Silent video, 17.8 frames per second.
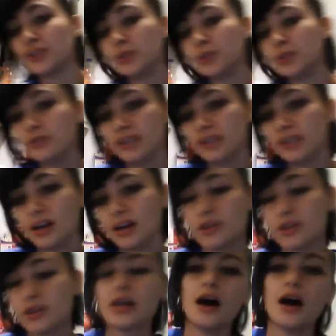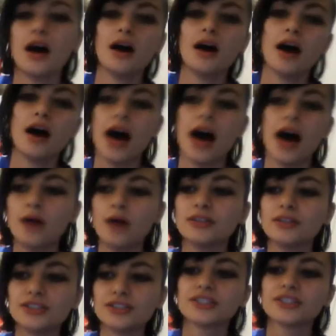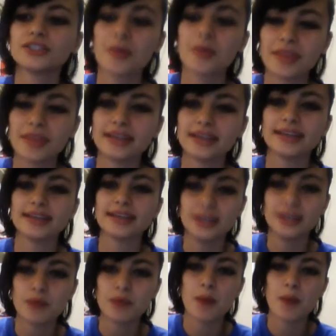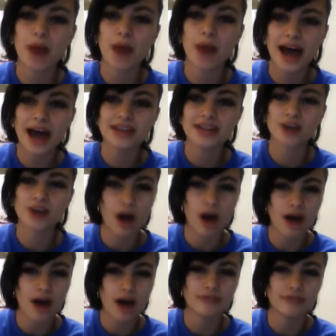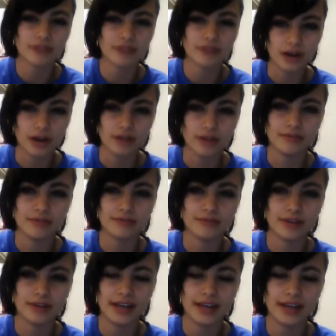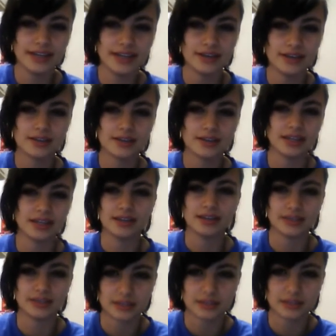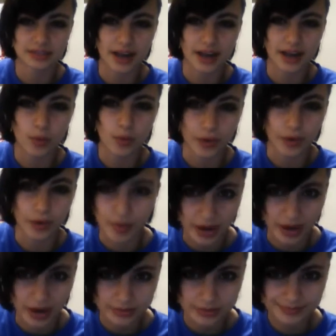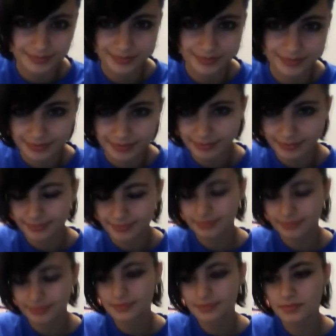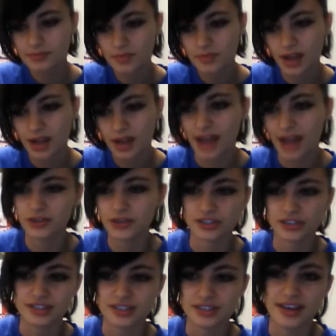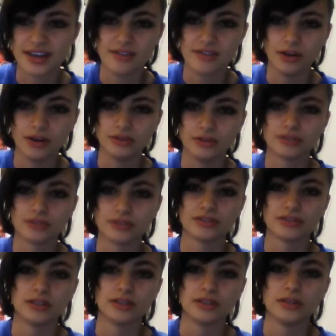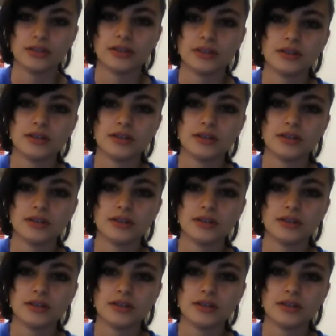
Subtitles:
YouTube videos. I will do something to keep my mind off of any things that I worry about. I usually save those for.